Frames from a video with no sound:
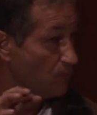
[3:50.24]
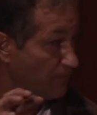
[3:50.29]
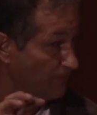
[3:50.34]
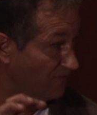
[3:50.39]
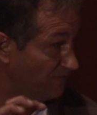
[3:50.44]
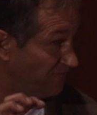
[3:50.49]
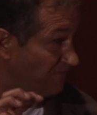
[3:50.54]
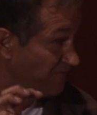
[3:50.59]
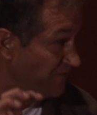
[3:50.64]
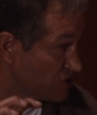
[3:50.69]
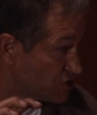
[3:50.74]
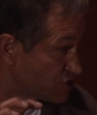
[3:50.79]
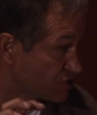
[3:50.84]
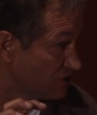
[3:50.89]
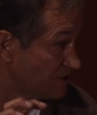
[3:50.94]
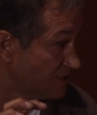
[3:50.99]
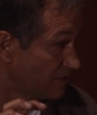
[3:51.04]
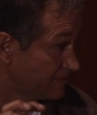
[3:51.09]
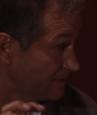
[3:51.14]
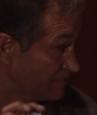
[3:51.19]

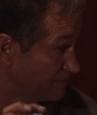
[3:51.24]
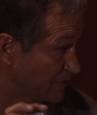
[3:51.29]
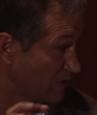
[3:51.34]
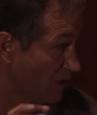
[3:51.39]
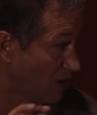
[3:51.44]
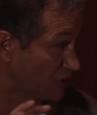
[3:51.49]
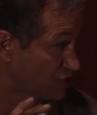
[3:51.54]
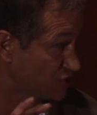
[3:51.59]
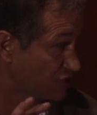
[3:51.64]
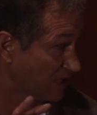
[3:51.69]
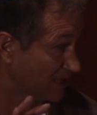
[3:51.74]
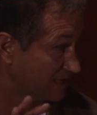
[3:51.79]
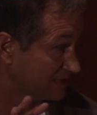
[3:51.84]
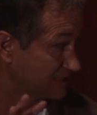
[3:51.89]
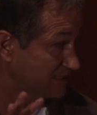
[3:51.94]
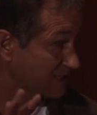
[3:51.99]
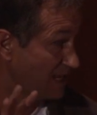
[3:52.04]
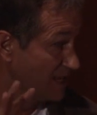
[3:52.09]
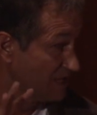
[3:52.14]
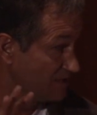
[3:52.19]
visionary
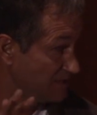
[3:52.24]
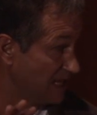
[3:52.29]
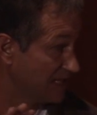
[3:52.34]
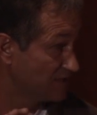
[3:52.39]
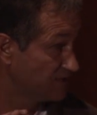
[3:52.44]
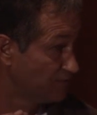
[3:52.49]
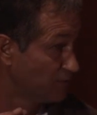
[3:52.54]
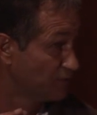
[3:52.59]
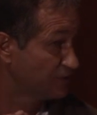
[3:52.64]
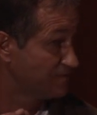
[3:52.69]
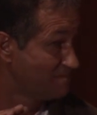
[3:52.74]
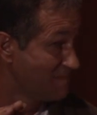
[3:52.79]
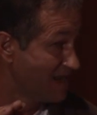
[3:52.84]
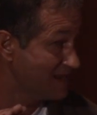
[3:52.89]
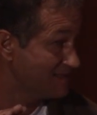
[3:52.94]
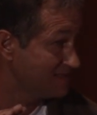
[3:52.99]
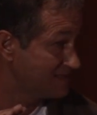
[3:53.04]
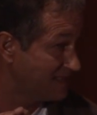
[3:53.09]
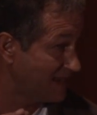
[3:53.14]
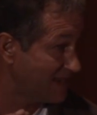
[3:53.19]
projects that would
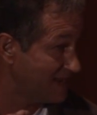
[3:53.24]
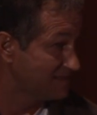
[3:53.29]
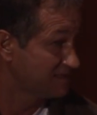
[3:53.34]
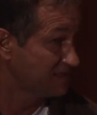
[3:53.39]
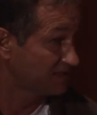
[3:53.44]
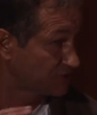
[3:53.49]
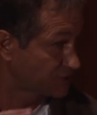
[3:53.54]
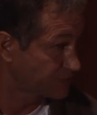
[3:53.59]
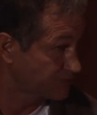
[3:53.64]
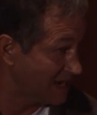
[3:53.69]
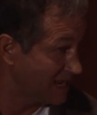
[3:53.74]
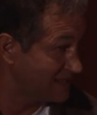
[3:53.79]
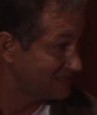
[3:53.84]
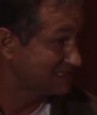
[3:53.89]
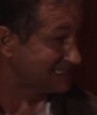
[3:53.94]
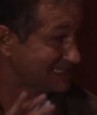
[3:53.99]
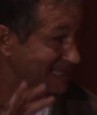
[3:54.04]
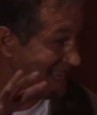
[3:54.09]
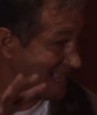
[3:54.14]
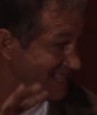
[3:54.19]
maintain the
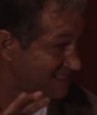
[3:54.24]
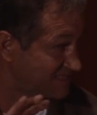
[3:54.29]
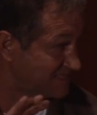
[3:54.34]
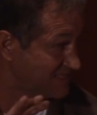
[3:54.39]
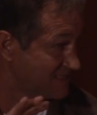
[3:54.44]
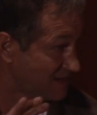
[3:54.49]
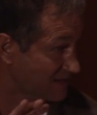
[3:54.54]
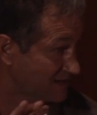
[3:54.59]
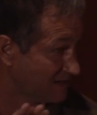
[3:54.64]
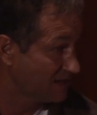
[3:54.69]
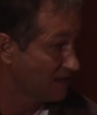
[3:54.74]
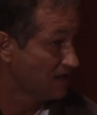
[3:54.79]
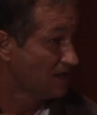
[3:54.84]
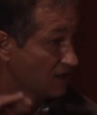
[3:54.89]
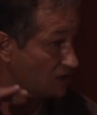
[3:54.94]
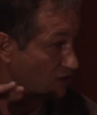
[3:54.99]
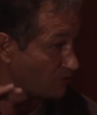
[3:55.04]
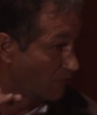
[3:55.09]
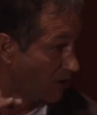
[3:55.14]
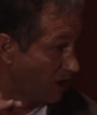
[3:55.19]
trans-ethnic
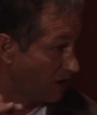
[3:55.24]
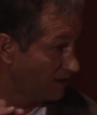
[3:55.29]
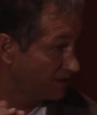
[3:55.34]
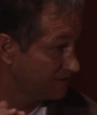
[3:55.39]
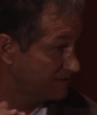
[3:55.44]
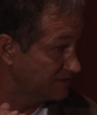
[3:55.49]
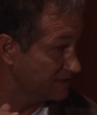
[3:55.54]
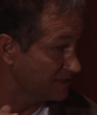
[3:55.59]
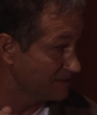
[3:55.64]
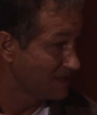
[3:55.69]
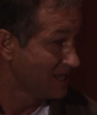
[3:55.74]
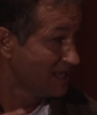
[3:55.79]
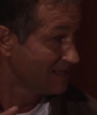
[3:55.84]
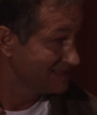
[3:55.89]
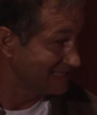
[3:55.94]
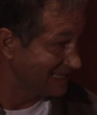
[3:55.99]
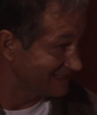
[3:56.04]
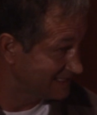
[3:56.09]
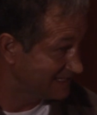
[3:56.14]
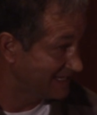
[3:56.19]
quality
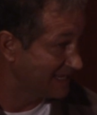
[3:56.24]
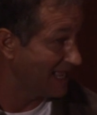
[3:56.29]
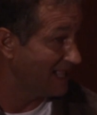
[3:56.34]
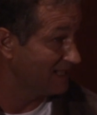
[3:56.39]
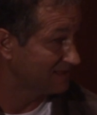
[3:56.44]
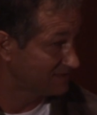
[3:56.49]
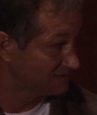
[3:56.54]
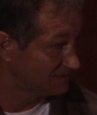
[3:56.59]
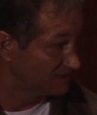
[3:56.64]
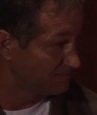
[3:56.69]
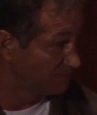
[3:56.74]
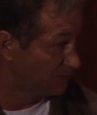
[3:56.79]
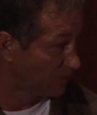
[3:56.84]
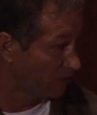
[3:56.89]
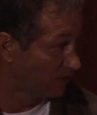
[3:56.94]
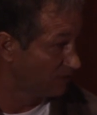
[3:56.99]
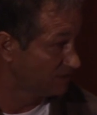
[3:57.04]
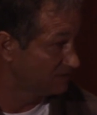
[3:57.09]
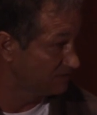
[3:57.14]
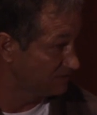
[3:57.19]
that held the
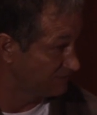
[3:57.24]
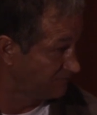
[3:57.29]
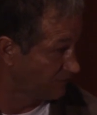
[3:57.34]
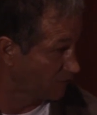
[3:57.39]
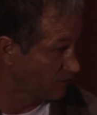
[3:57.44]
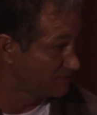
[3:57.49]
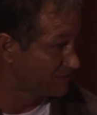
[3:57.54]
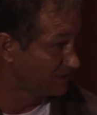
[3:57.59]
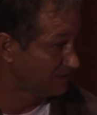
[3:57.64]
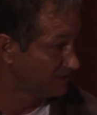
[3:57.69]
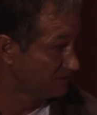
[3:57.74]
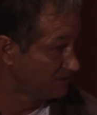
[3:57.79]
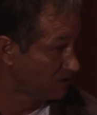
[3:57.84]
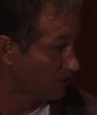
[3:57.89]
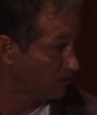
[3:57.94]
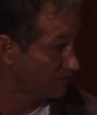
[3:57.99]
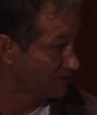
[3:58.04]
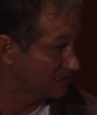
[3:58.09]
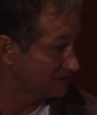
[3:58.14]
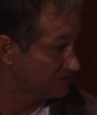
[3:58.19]
polity formerly
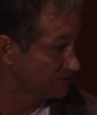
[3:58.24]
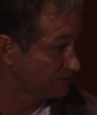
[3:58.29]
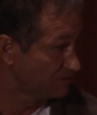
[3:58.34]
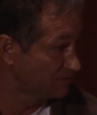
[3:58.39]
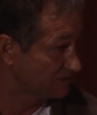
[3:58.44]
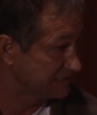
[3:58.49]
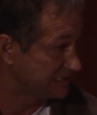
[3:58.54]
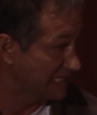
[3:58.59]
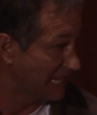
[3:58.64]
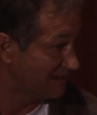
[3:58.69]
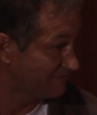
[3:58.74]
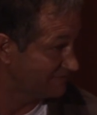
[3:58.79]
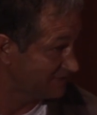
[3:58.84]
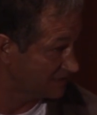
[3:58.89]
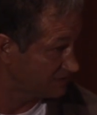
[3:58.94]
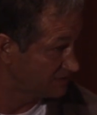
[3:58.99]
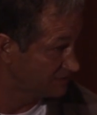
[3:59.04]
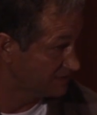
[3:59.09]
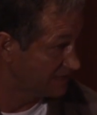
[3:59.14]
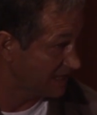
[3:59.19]
known as Yugoslavia
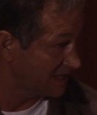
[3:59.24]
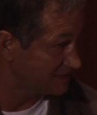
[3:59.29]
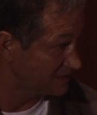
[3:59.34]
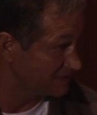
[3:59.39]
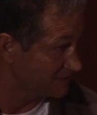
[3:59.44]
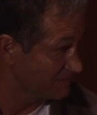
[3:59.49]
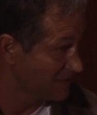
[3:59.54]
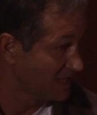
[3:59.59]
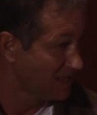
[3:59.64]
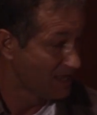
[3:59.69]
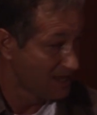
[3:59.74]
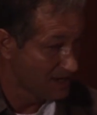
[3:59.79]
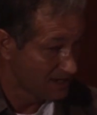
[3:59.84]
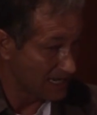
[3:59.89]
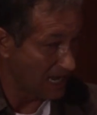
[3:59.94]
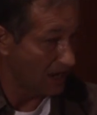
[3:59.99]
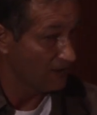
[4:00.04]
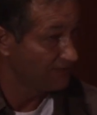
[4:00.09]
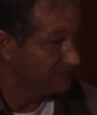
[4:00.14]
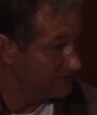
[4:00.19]
together.
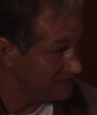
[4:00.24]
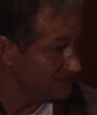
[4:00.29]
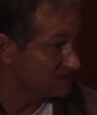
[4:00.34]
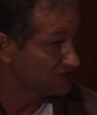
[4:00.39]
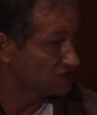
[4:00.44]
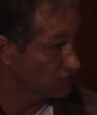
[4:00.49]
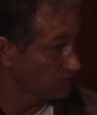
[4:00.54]
Now, this